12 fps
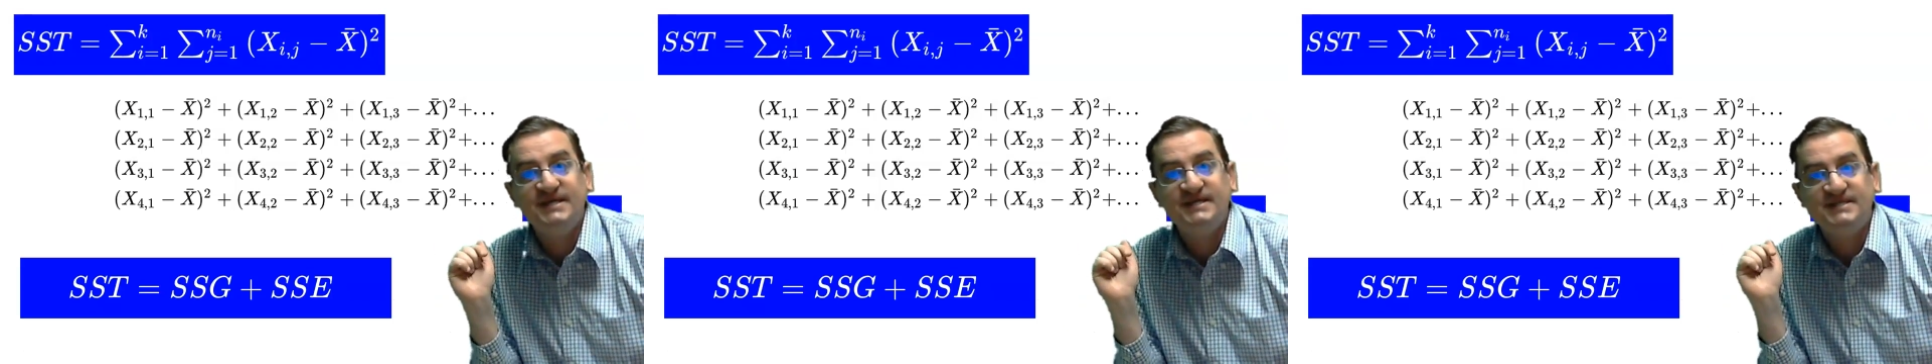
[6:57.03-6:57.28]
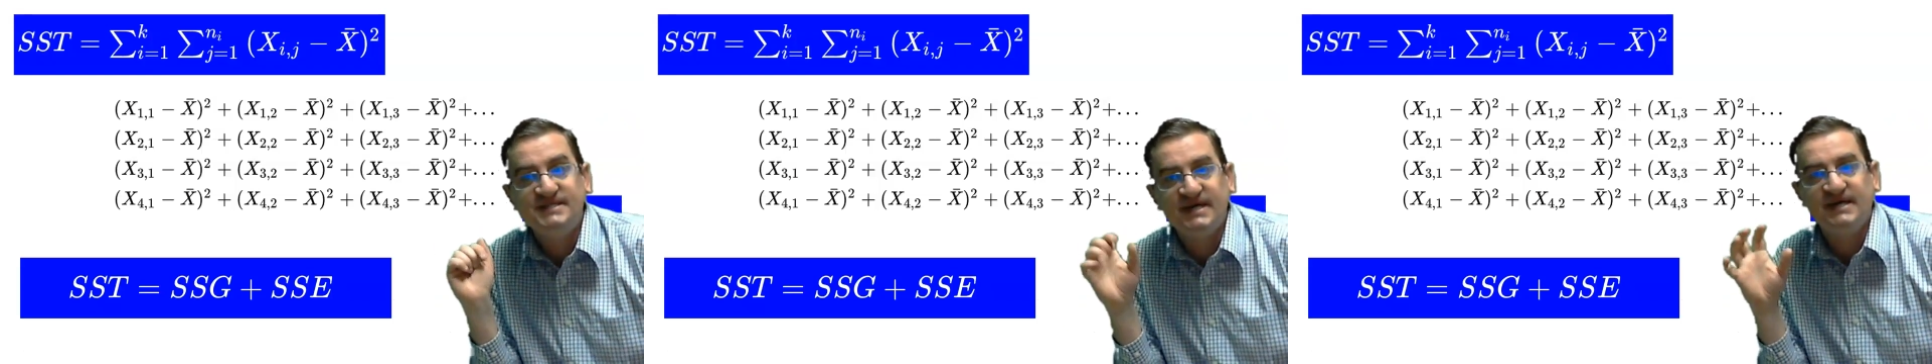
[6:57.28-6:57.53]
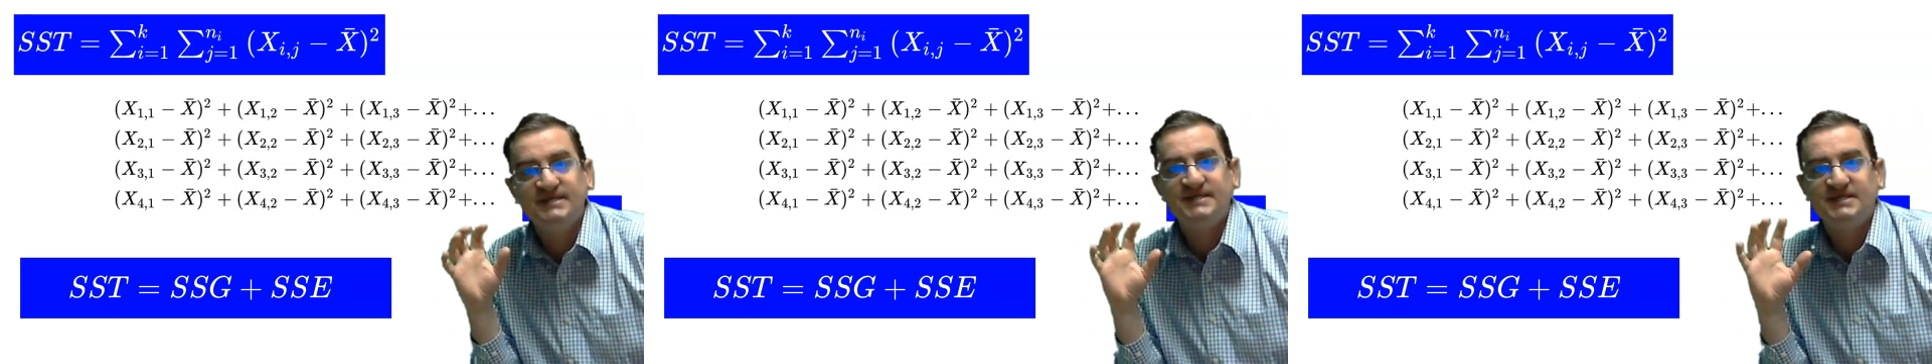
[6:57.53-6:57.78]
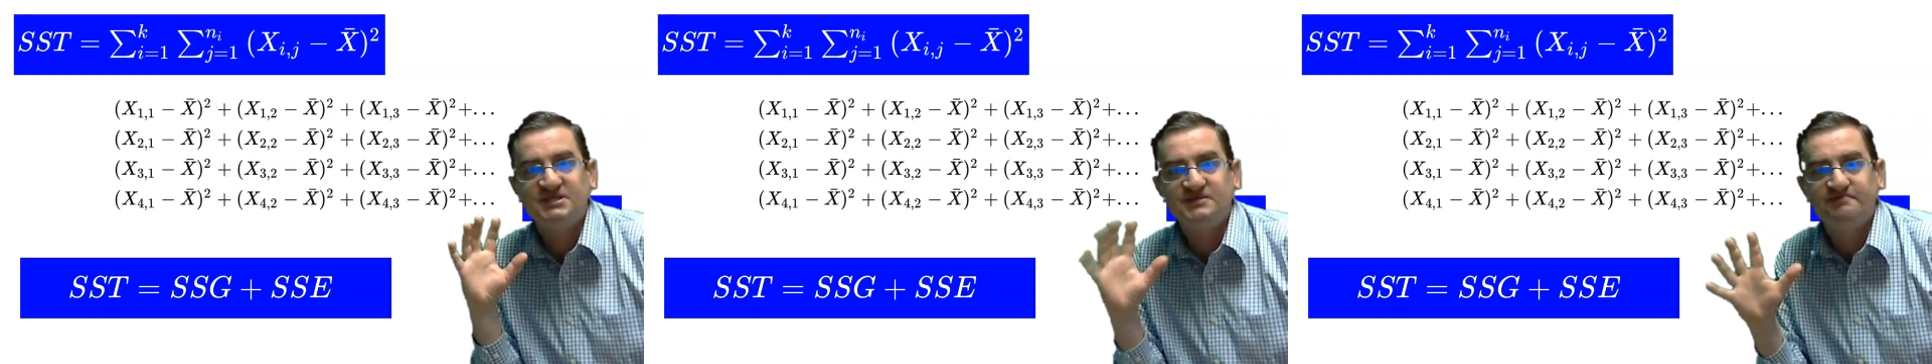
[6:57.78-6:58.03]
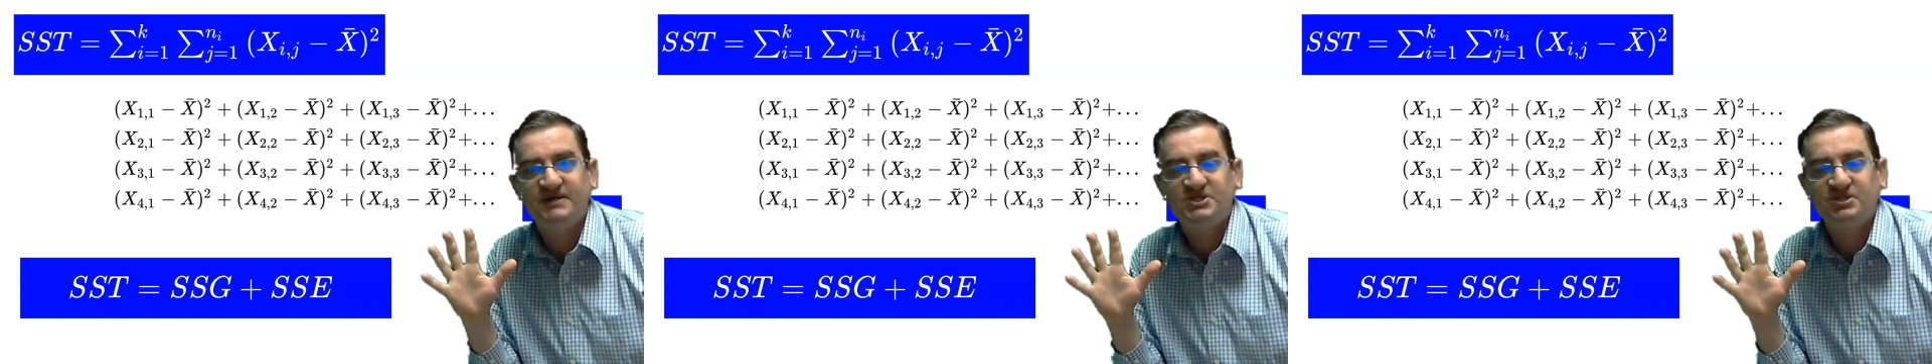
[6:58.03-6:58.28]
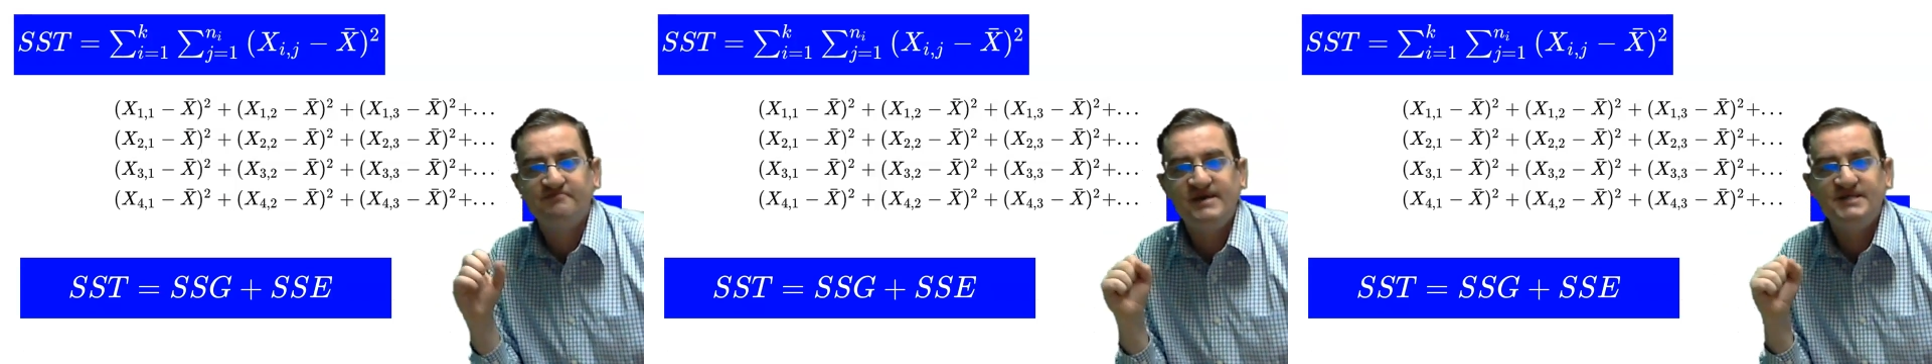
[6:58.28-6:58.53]
it does. It's
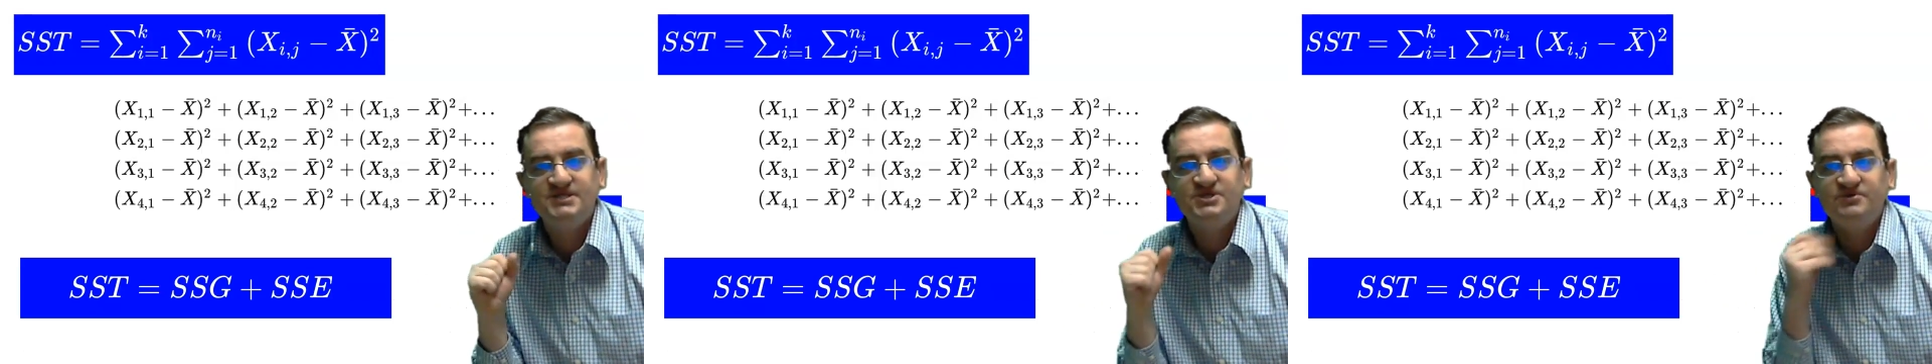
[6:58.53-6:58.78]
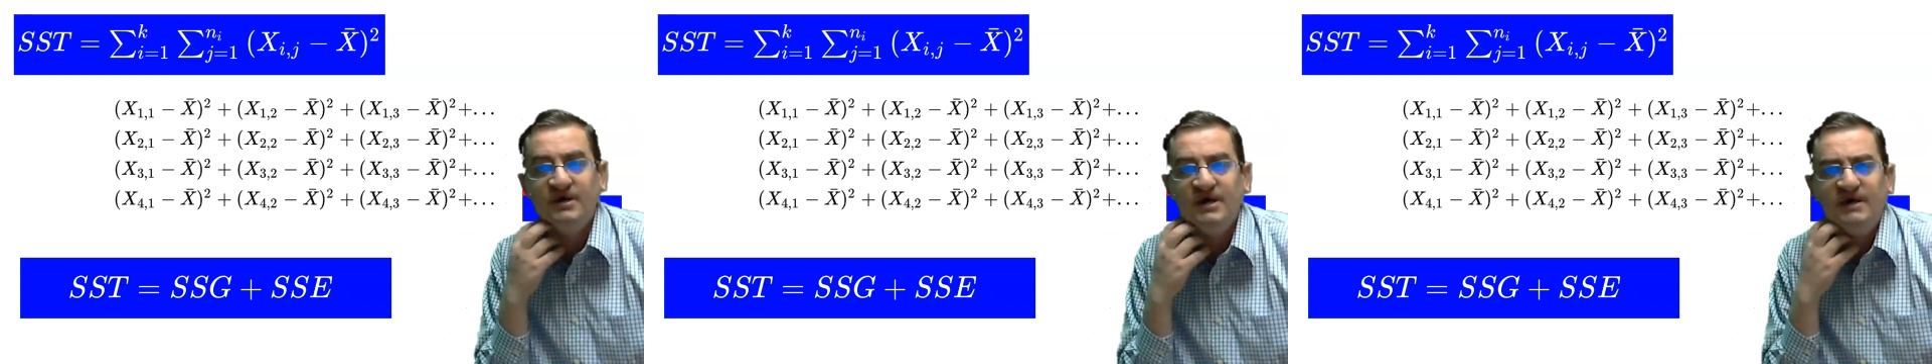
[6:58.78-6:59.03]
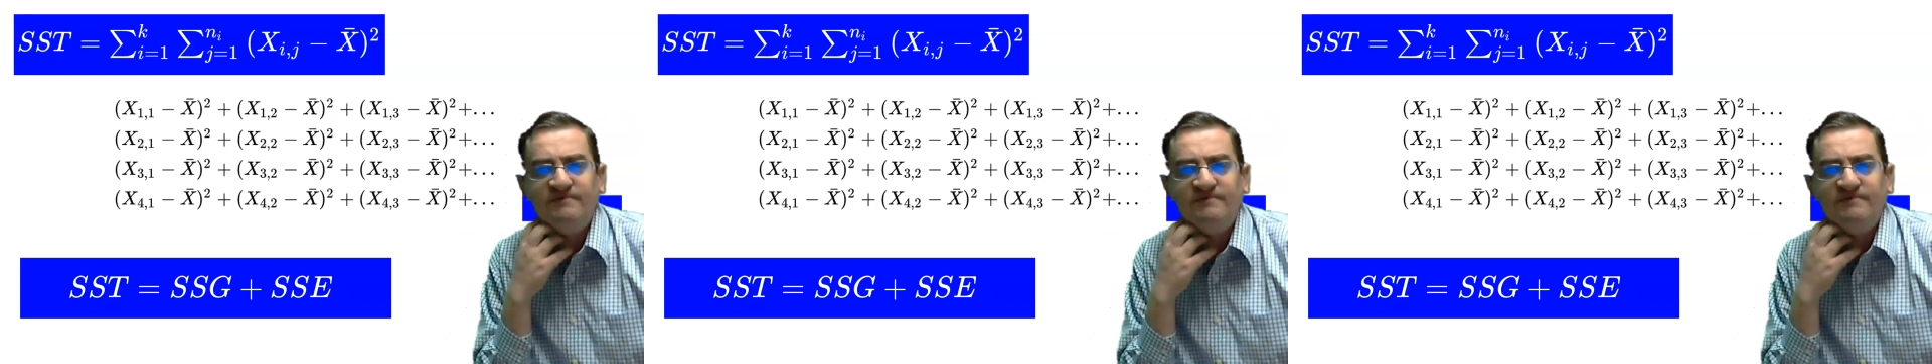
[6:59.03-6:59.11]
specially made to.